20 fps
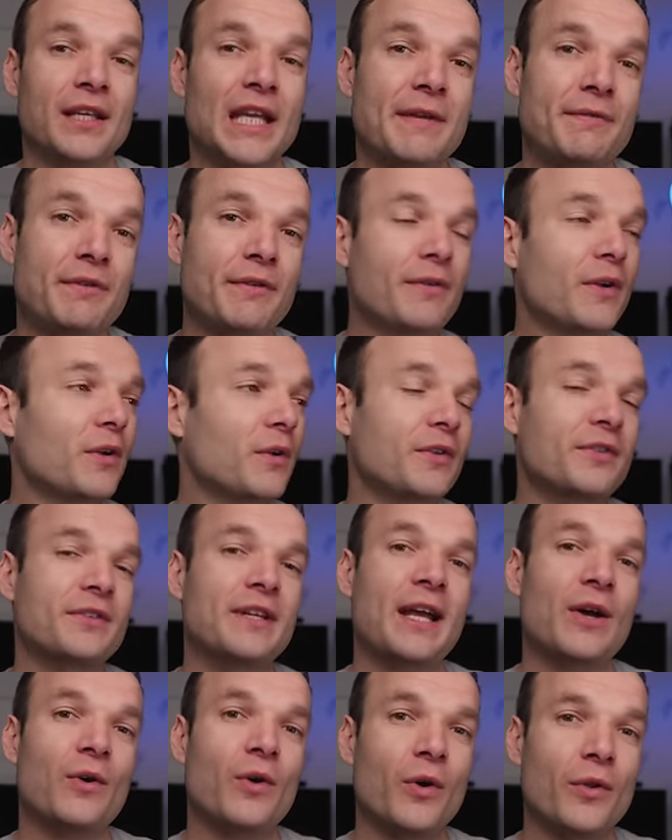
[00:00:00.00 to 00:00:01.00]
If you focus
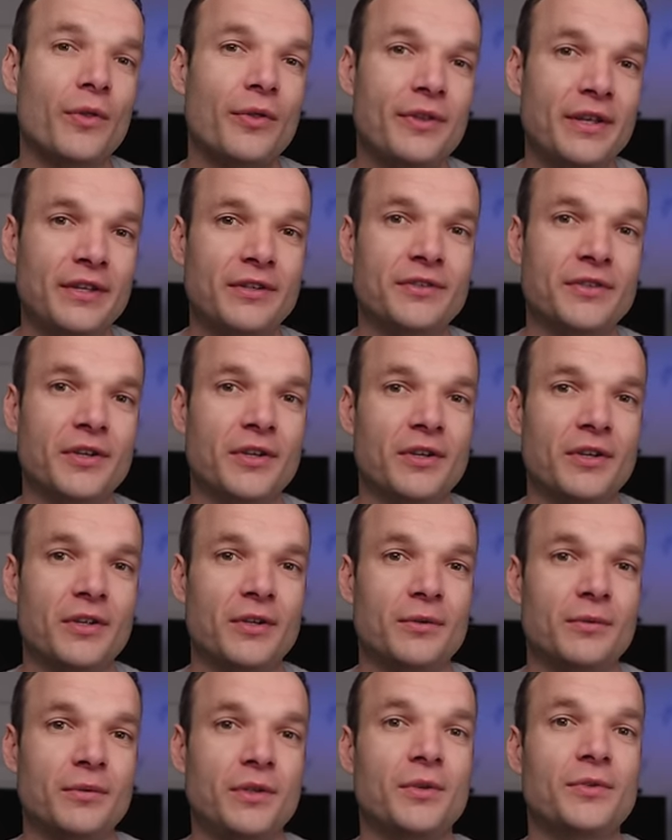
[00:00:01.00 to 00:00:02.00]
now on this
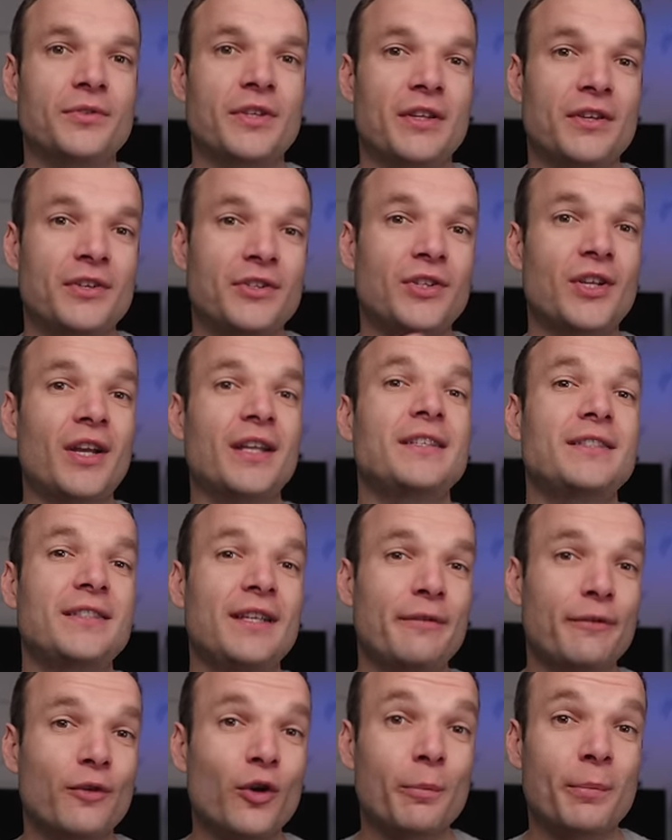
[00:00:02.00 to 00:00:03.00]
circle, you'll see that
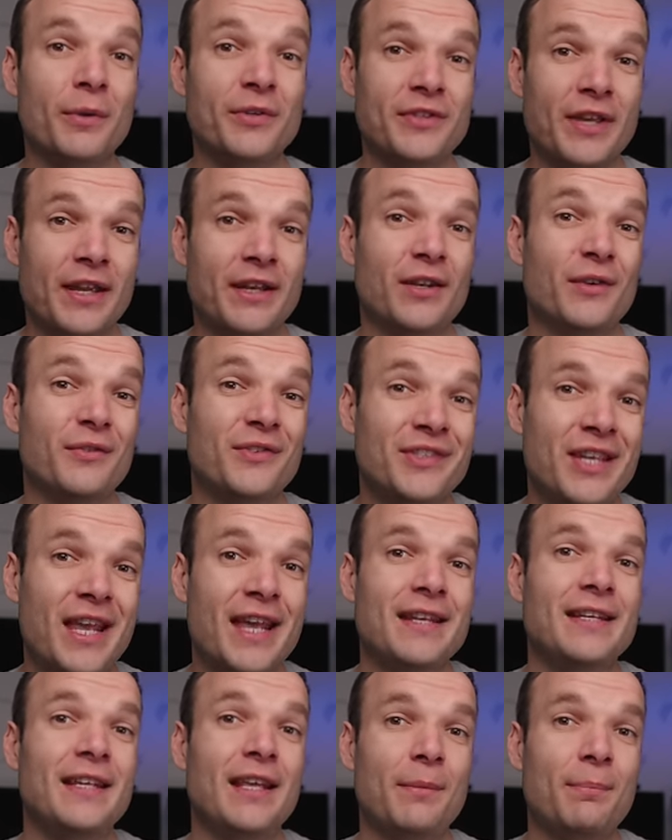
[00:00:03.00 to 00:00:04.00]
94% of
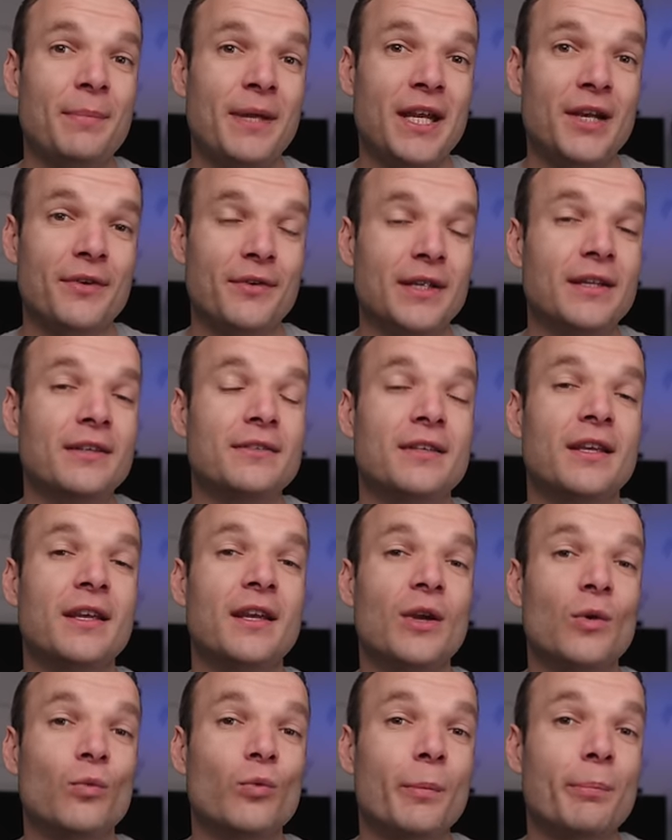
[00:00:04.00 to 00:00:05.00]
10-year periods
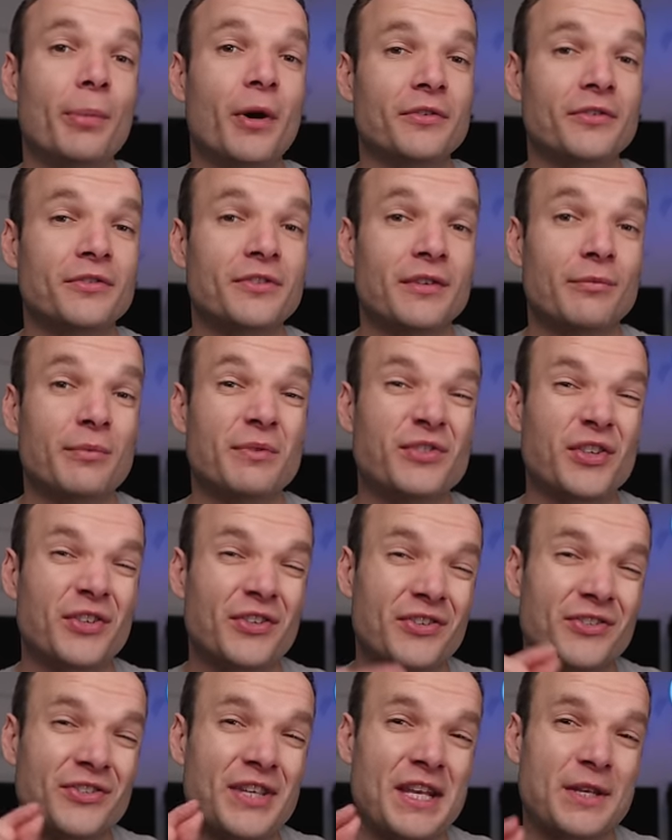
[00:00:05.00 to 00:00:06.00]
were positive, with
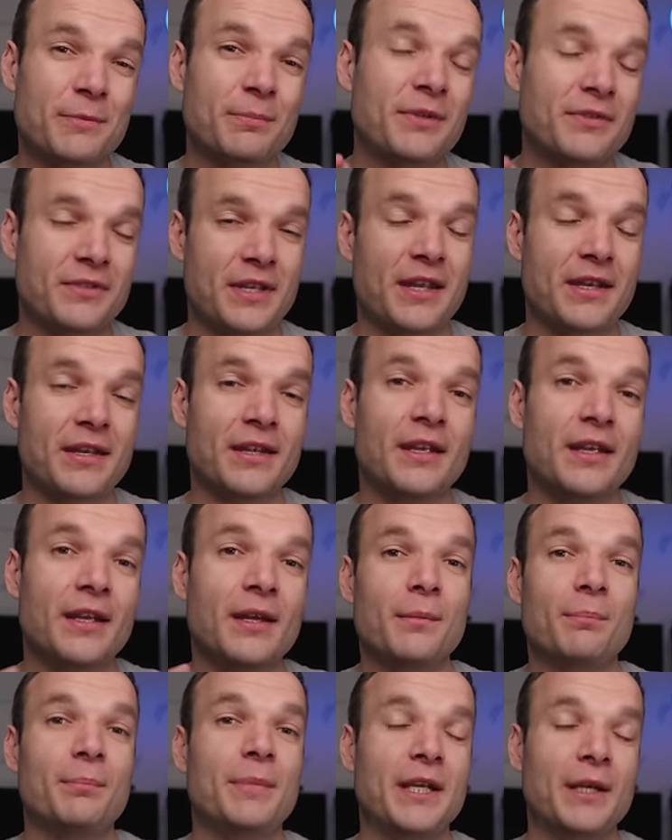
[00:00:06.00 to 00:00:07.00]
just 6%
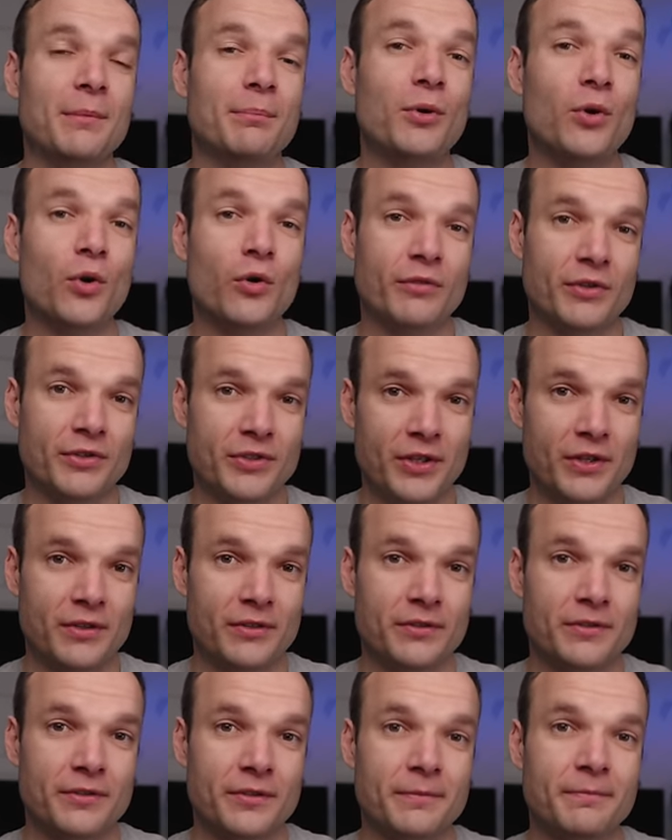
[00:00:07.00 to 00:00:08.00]
being poor
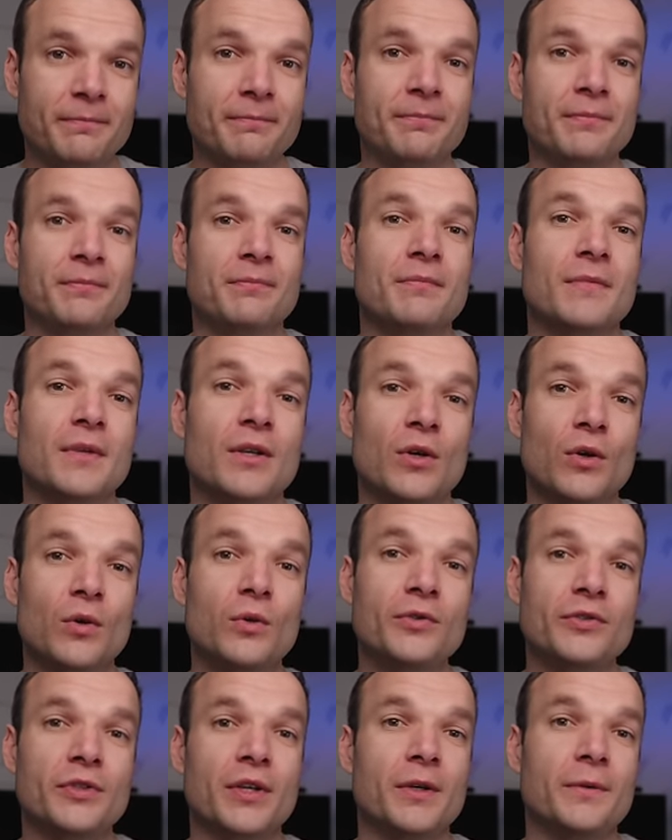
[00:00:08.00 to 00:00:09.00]
returns.
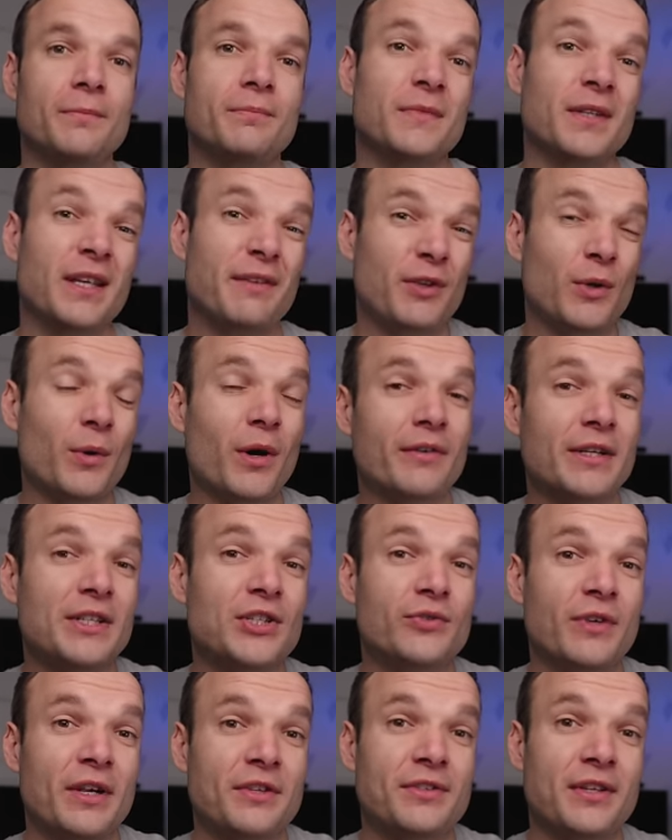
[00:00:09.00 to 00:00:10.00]
Also, if you are
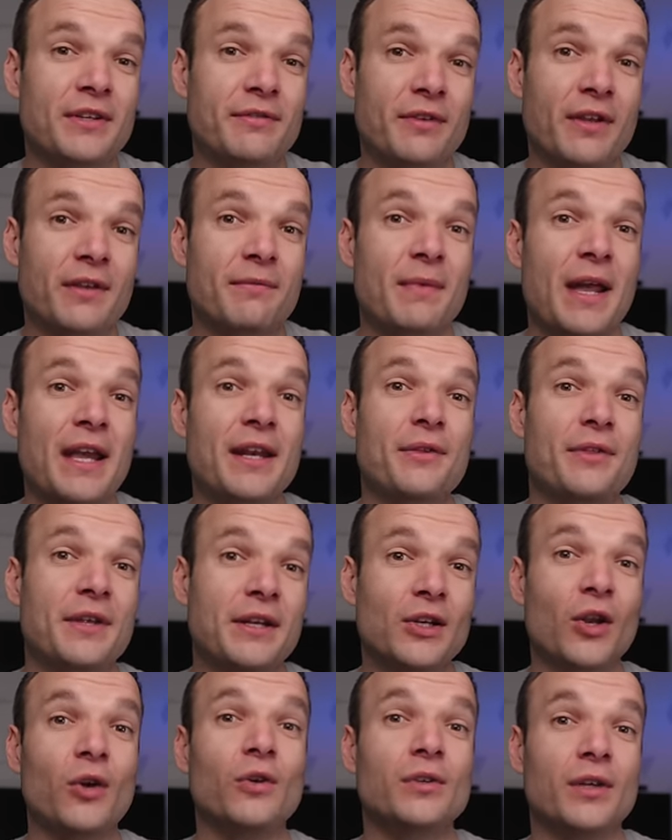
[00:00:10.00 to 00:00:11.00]
interested for anything
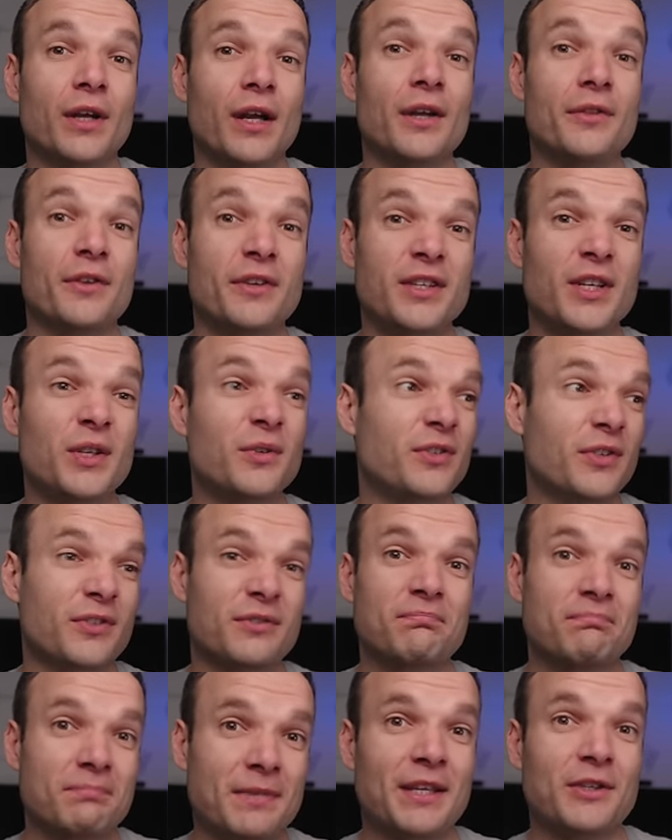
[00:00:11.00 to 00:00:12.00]
longer, the news
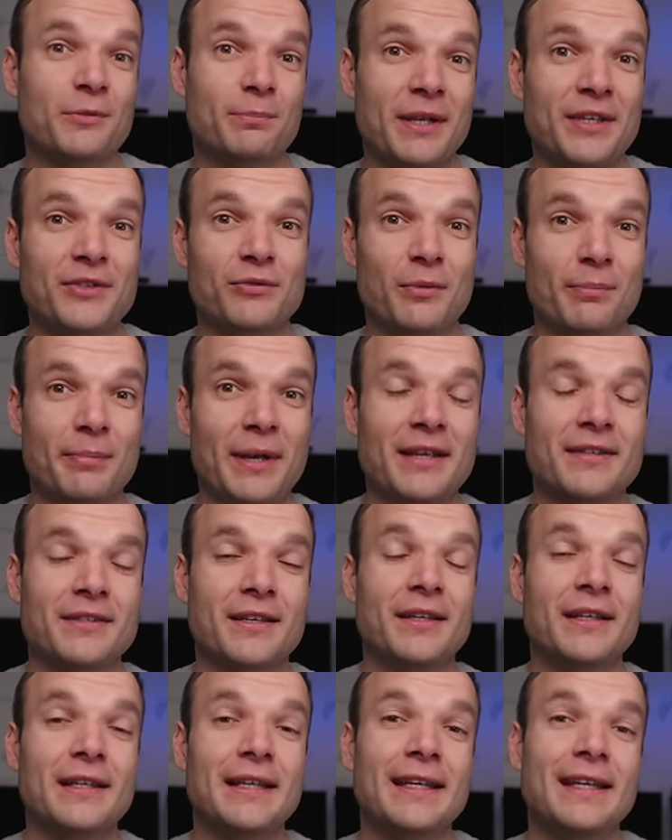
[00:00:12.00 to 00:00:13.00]
just gets better and
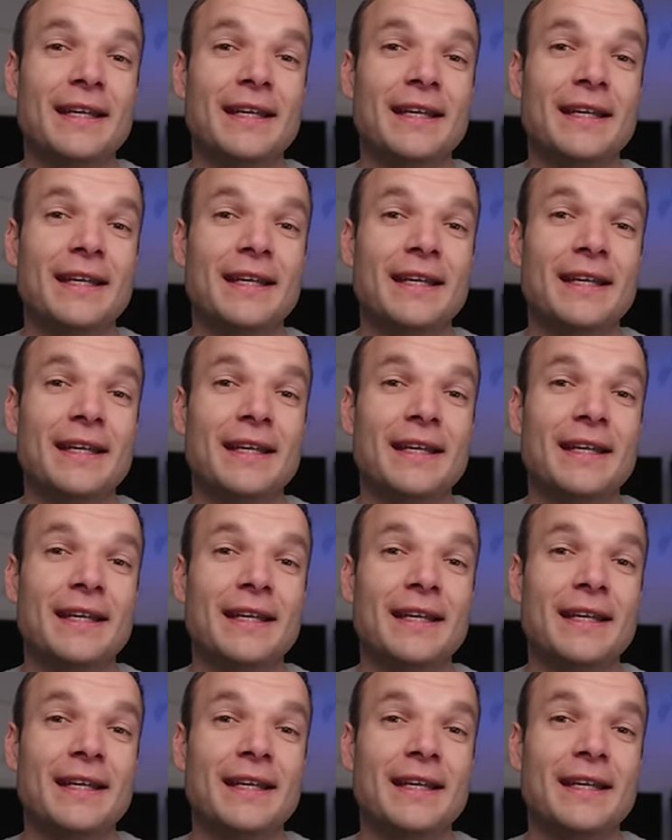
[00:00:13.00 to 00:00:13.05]
better.